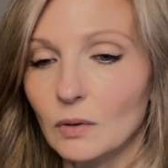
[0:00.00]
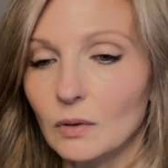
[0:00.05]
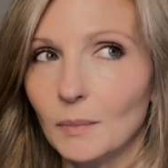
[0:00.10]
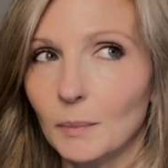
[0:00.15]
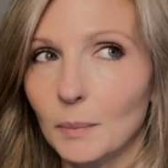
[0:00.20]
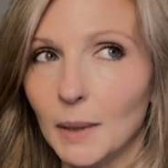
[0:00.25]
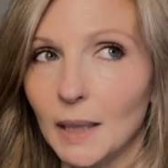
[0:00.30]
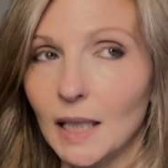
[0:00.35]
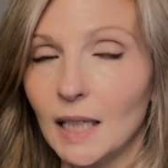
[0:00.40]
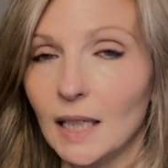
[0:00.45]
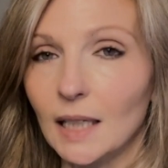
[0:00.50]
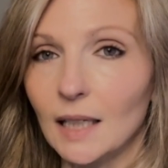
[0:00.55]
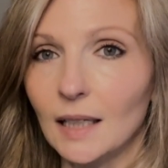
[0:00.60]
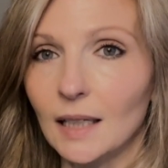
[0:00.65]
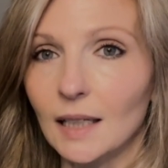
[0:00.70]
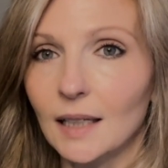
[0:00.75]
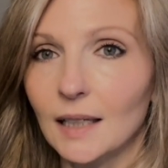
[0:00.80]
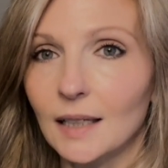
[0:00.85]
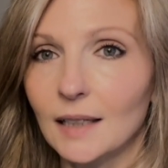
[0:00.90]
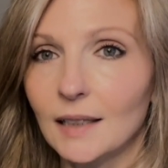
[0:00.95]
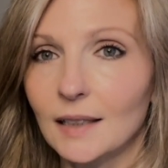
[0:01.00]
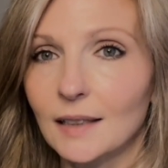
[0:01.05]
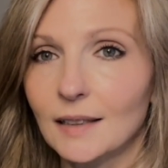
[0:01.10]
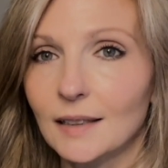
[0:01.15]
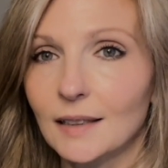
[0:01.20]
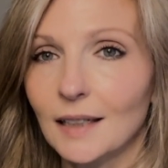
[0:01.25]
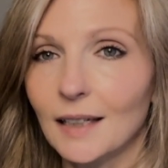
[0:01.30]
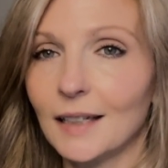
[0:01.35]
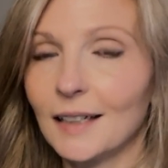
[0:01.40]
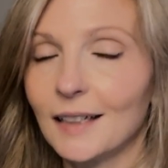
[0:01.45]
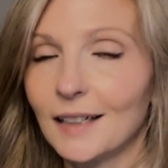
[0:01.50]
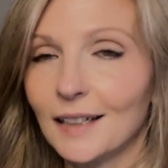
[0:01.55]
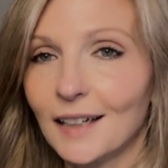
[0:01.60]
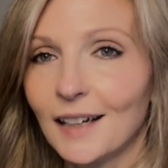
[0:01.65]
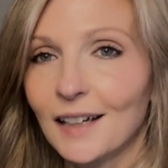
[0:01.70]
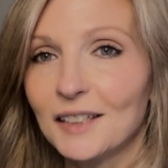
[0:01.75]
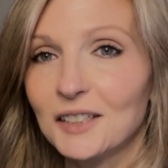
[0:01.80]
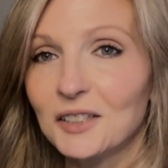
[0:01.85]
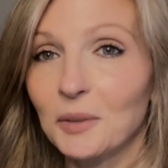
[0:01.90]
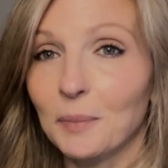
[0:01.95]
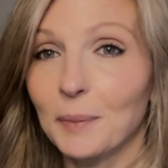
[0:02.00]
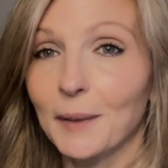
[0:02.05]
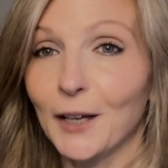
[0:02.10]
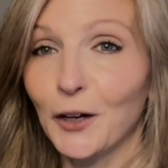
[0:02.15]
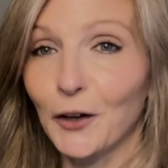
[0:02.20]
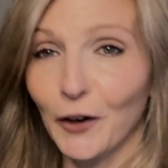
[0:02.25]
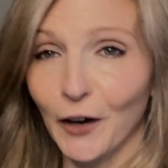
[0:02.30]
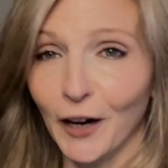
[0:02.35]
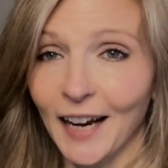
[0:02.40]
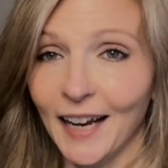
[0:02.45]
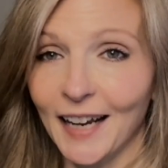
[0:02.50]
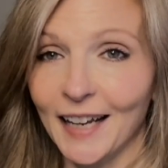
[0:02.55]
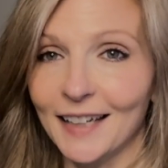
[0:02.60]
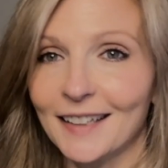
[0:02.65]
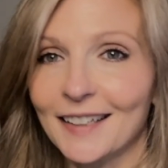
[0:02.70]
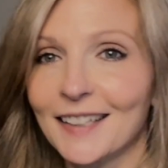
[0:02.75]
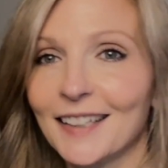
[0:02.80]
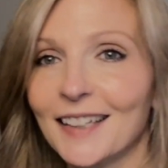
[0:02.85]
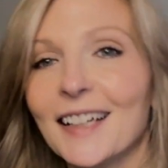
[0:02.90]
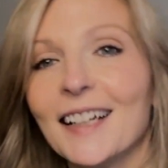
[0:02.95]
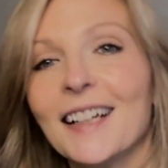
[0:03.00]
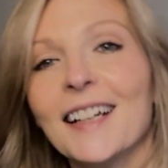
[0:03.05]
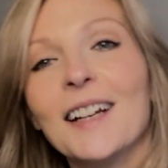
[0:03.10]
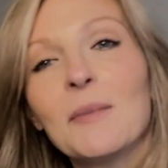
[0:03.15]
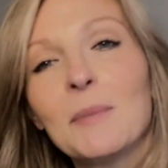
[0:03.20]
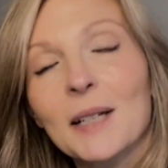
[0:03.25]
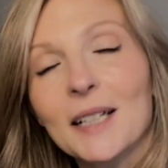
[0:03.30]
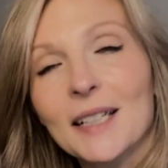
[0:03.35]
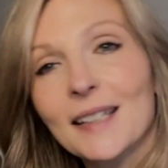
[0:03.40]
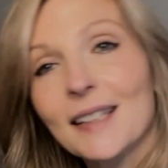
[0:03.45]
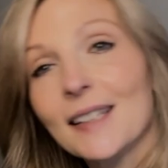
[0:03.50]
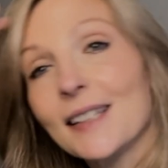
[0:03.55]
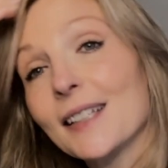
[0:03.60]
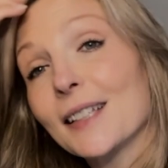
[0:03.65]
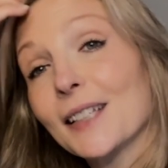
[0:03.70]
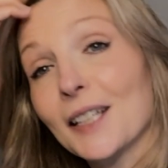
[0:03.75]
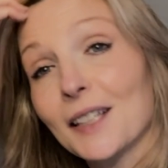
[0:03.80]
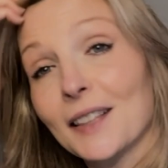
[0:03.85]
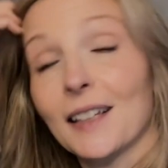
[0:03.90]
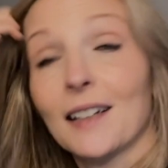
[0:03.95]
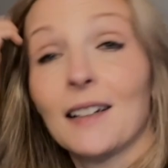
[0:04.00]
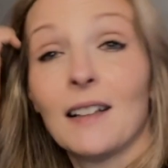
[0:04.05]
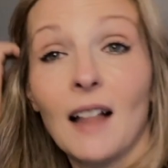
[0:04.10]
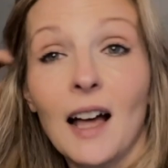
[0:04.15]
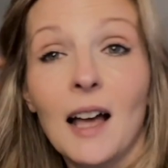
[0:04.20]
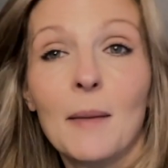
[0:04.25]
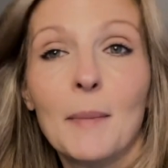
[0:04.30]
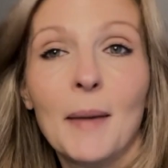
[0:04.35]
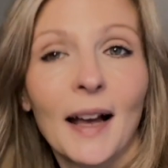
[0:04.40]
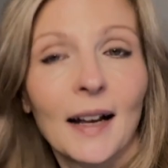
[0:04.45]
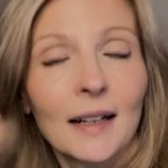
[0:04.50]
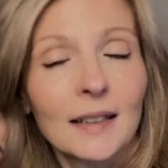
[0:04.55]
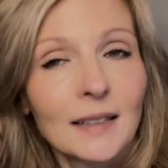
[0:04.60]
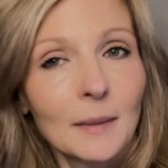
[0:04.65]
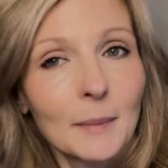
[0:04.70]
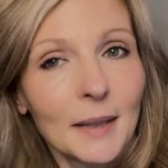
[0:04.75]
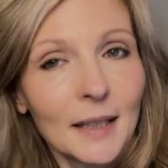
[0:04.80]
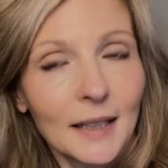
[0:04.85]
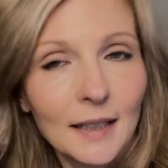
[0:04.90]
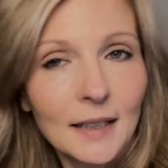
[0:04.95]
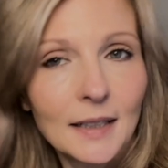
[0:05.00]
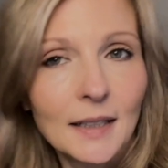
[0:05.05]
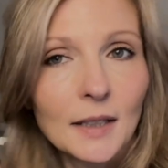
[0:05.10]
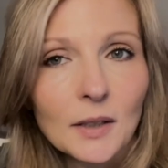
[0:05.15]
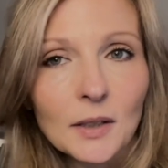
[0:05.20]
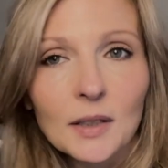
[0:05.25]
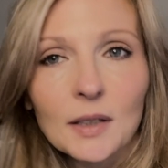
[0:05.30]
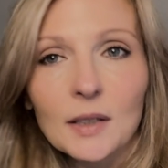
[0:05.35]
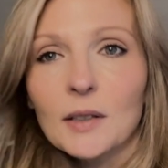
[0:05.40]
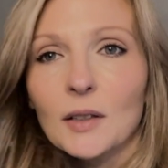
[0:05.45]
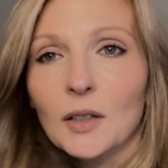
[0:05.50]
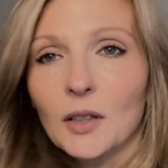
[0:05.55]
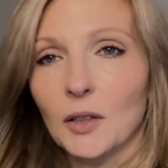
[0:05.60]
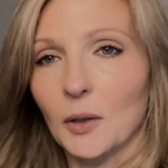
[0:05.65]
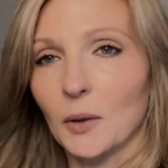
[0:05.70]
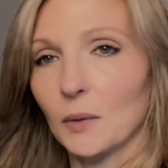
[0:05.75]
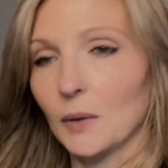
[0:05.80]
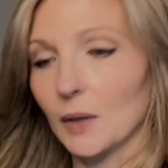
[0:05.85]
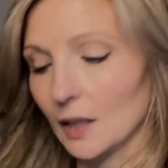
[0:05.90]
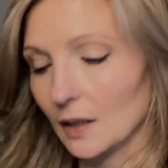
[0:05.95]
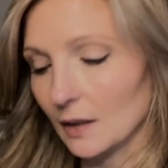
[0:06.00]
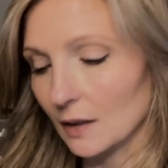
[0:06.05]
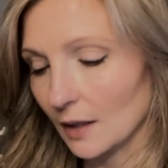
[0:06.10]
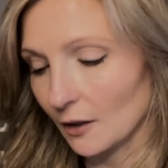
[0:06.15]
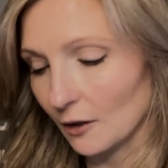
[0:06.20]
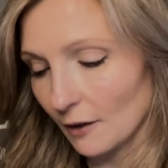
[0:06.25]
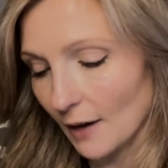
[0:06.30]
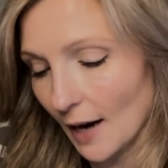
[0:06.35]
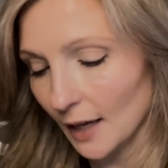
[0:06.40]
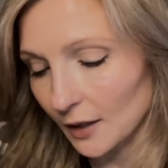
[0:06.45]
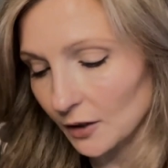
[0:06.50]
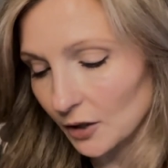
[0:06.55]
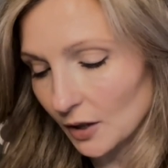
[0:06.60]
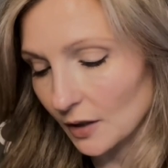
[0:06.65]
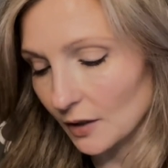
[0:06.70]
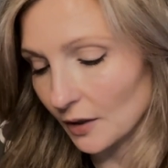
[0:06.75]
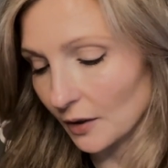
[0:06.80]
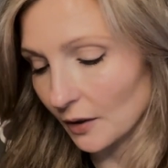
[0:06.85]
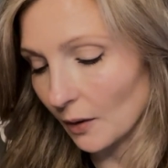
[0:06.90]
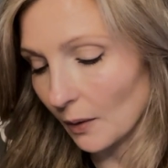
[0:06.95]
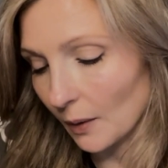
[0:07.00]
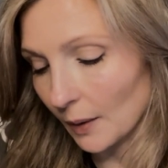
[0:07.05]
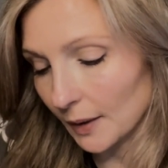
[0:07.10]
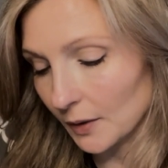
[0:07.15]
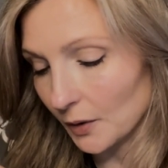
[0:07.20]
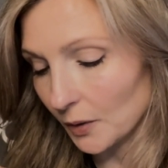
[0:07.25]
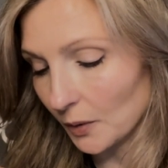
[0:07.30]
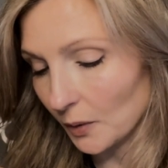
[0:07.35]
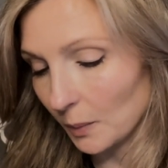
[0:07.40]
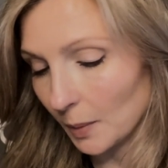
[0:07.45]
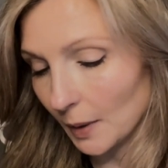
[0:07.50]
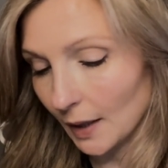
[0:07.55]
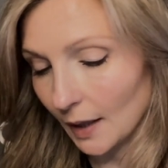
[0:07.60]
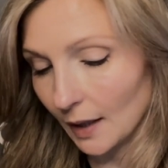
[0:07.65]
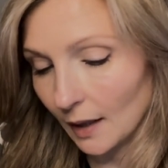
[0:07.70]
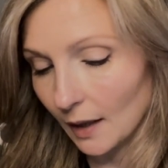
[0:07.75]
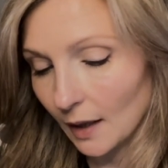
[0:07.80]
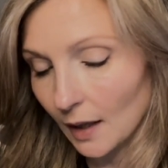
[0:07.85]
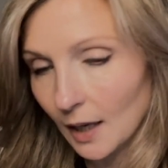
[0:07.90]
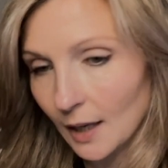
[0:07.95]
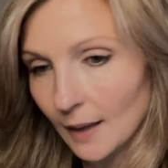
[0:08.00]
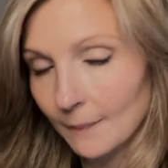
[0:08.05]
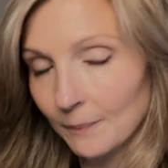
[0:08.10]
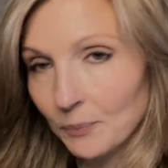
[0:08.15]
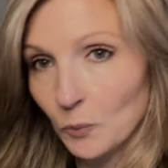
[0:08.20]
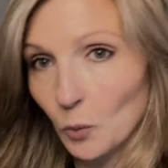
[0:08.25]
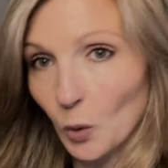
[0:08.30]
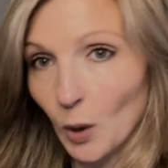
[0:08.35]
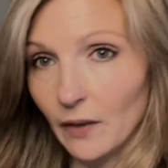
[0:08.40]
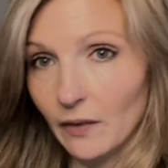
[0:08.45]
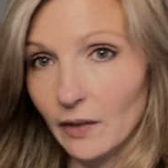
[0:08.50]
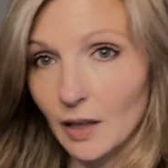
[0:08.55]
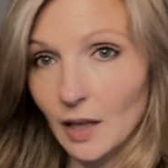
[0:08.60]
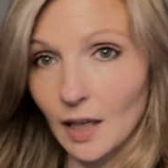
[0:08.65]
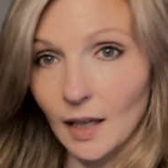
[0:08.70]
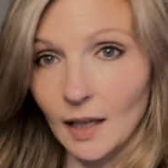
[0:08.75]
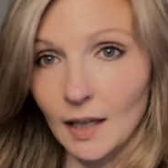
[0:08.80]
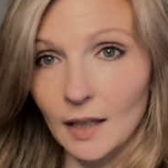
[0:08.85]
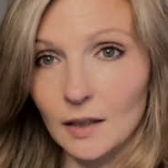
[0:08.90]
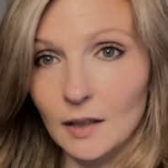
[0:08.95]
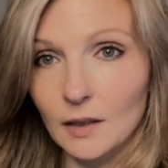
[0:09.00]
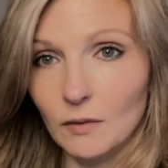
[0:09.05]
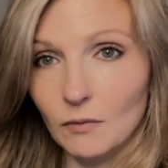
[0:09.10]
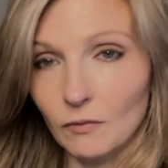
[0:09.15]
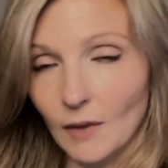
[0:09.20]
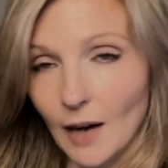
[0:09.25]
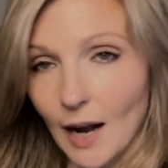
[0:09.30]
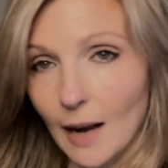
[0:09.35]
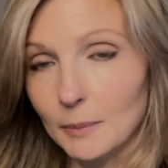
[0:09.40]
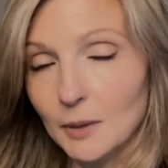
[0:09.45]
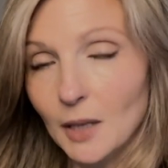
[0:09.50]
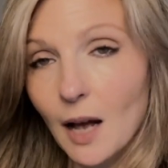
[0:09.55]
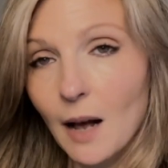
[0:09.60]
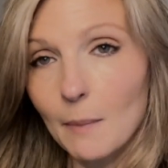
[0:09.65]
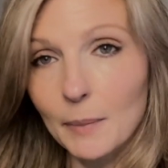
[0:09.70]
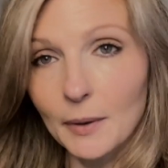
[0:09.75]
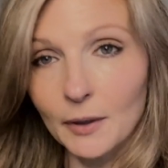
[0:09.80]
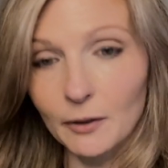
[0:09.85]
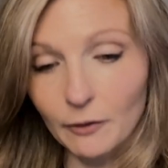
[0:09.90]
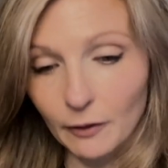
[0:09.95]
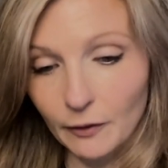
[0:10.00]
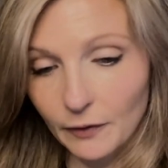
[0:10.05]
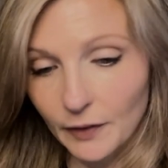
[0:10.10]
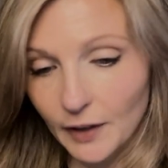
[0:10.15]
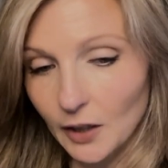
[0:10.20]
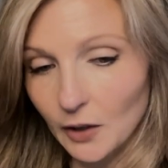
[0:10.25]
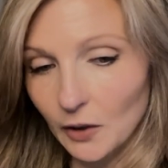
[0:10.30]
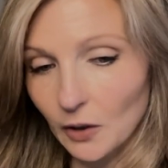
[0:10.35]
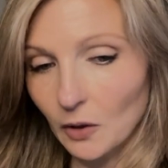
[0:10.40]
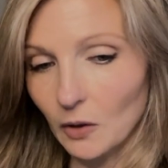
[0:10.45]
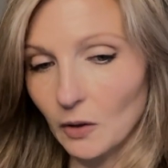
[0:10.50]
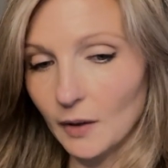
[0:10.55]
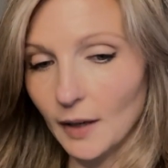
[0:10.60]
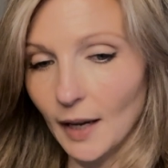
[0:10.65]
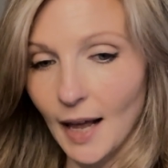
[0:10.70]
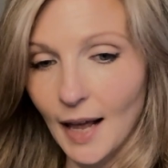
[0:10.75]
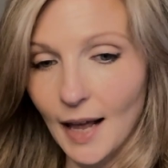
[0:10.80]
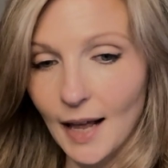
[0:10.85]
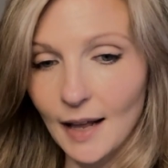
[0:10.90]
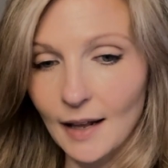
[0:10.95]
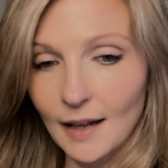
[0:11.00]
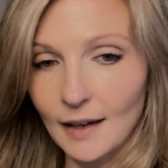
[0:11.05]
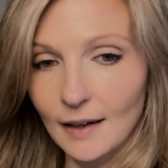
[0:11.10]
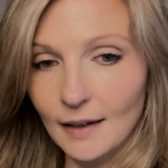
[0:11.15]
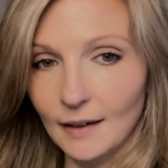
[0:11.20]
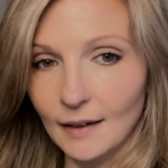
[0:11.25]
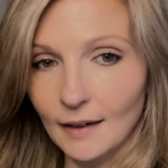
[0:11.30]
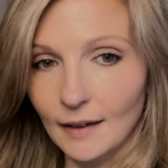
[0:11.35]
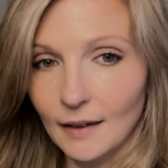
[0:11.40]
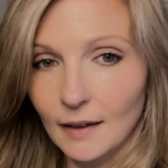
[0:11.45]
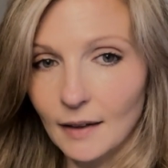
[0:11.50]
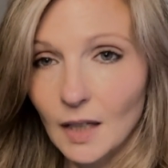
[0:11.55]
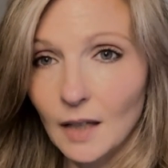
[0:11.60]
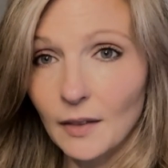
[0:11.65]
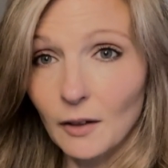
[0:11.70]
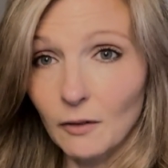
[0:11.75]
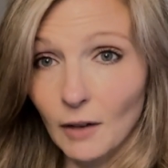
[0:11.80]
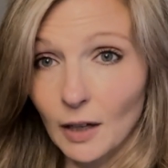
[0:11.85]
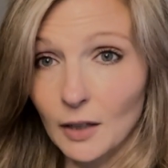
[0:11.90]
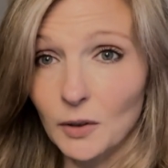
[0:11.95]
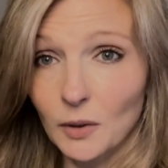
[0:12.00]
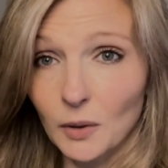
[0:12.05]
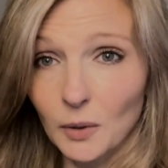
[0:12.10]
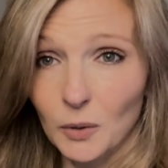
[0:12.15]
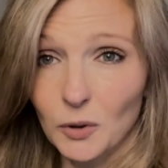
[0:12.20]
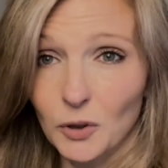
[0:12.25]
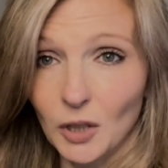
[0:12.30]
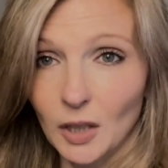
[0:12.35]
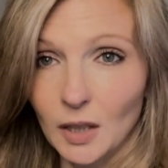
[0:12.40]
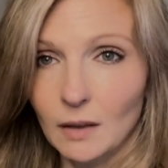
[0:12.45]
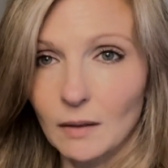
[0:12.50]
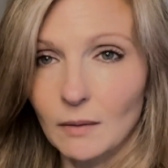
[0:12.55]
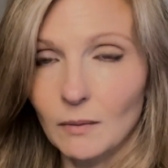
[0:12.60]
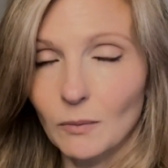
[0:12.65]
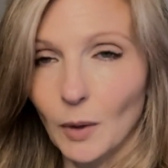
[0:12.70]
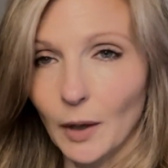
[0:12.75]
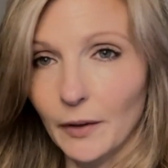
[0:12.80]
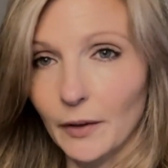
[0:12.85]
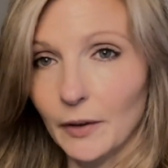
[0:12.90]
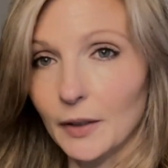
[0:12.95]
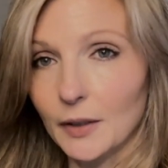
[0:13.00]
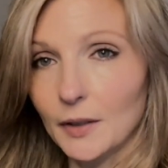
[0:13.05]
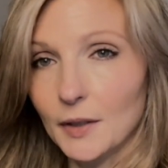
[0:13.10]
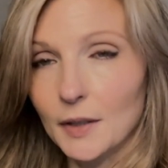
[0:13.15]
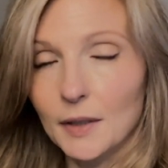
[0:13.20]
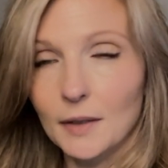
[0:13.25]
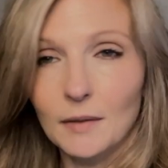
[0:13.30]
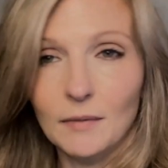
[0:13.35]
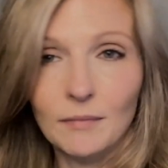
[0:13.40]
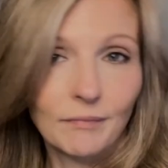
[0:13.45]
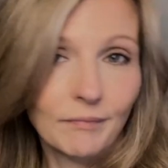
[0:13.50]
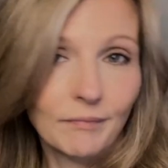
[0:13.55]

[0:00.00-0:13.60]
be great, because this is the climax. I mean, this is, these interactions are going to be where everything gets wrapped up and revealed, and the resolution, whether it's